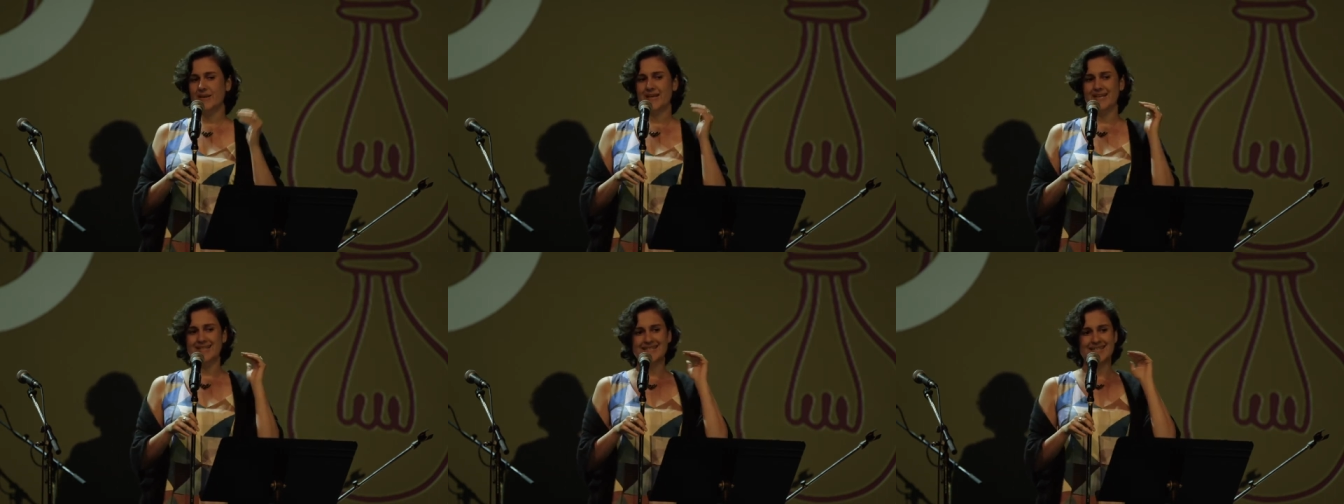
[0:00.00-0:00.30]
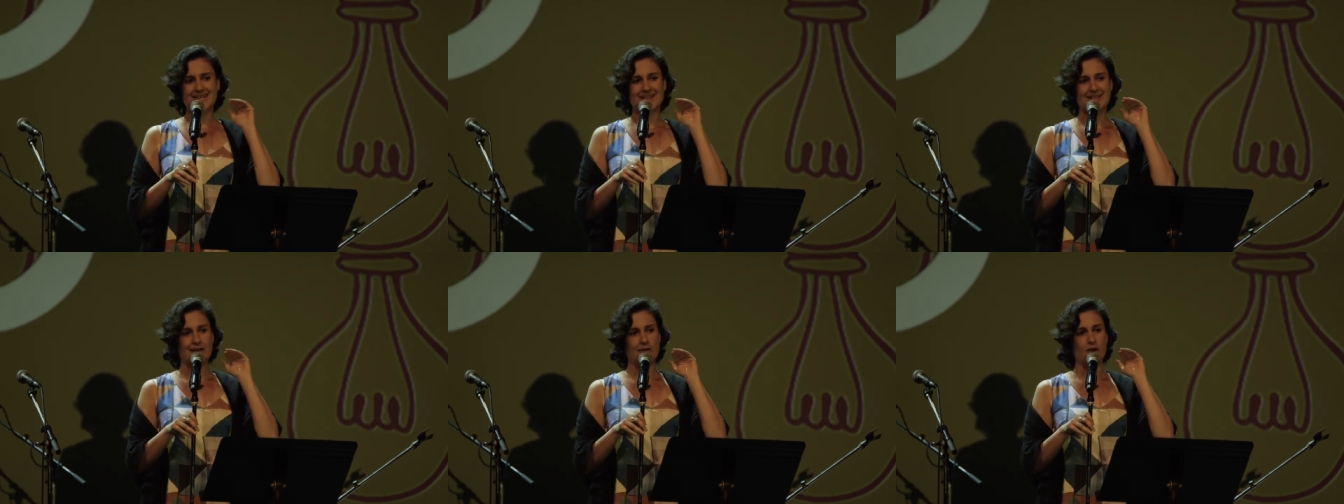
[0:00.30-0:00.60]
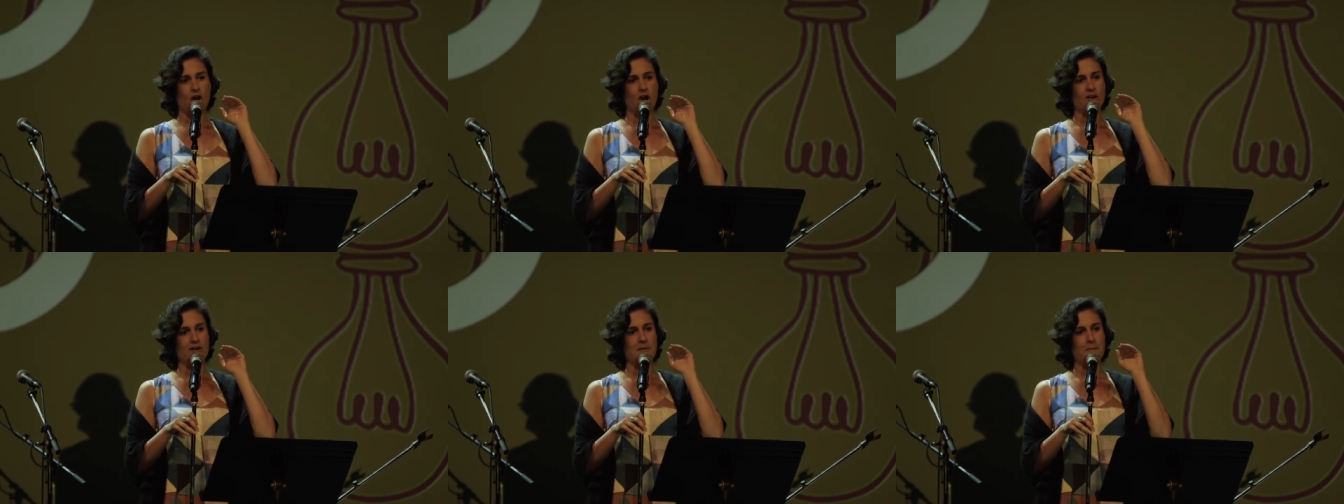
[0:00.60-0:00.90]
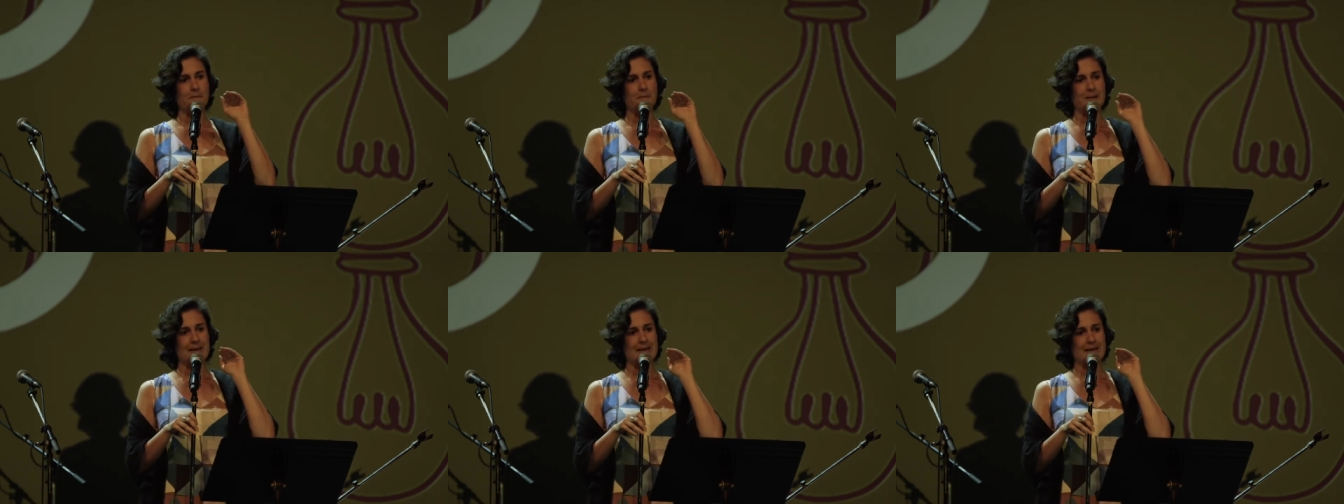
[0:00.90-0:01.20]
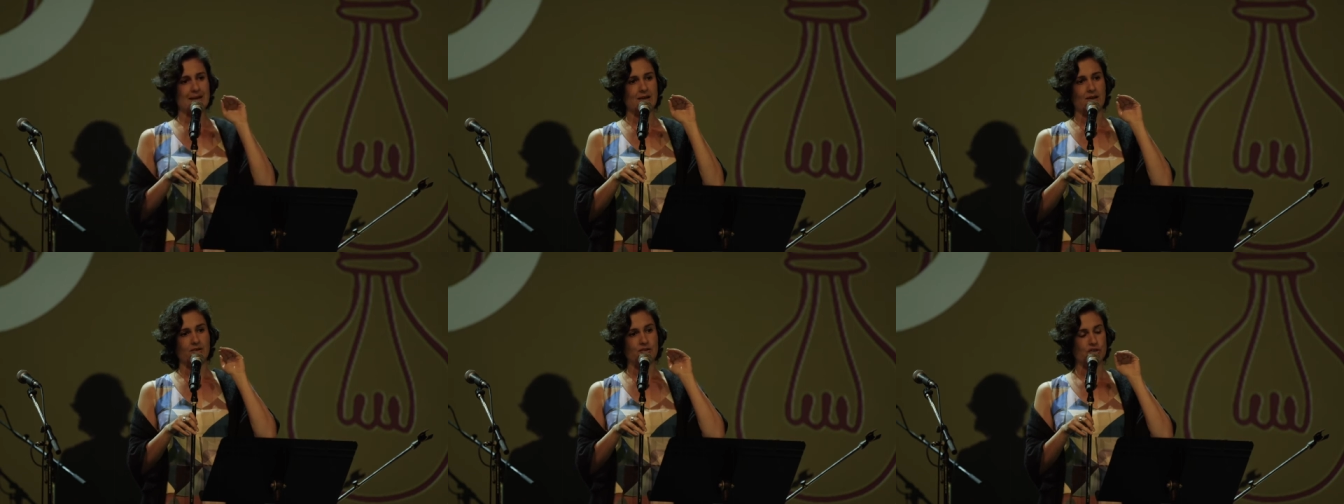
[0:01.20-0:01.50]
instead they're on
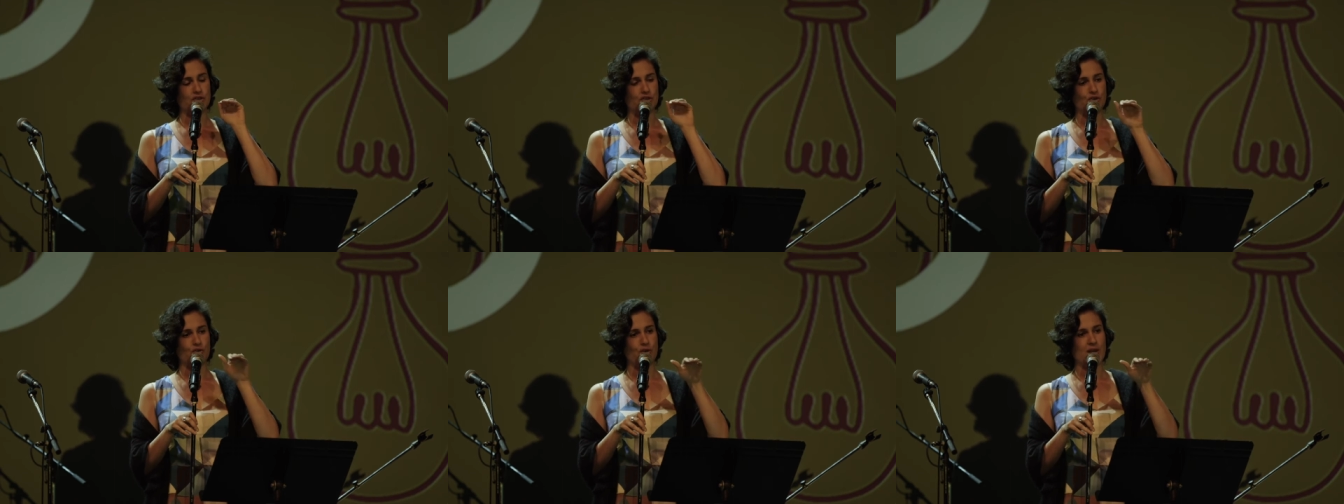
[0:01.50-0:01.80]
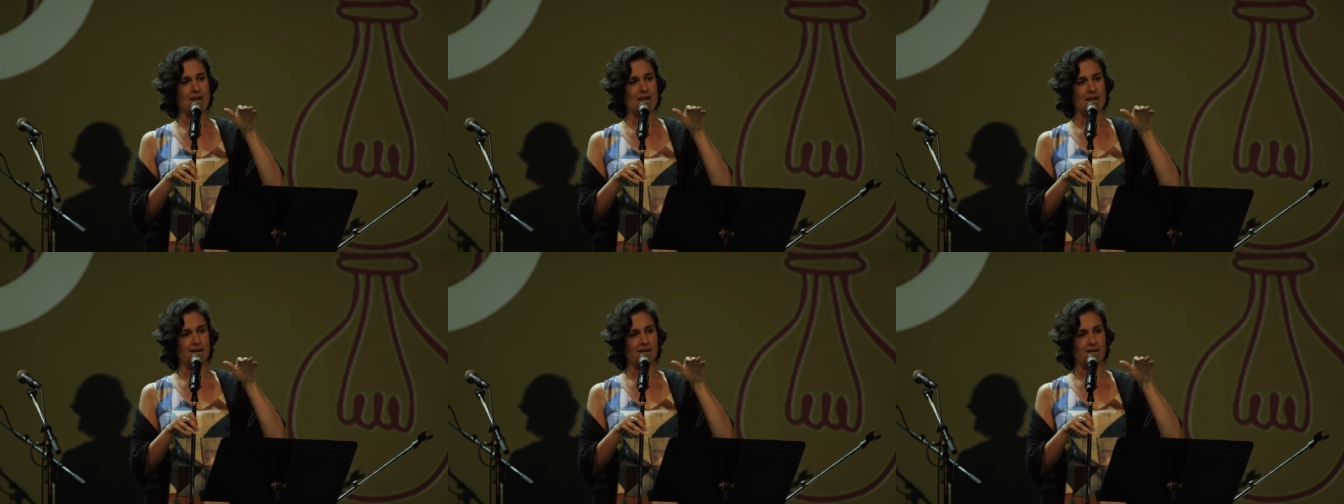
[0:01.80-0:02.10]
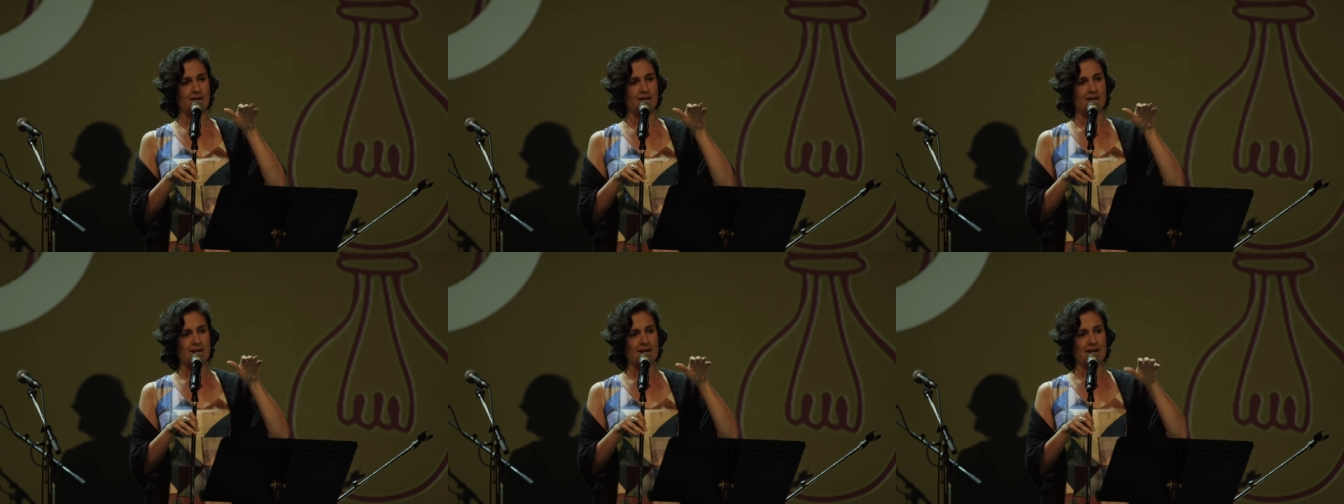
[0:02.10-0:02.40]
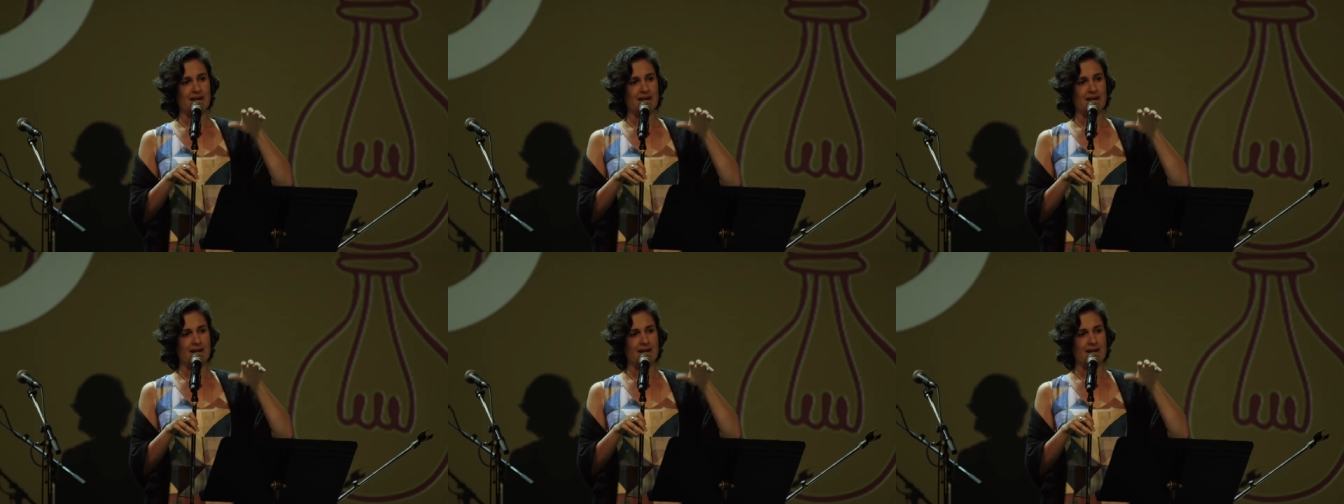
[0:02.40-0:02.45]
a train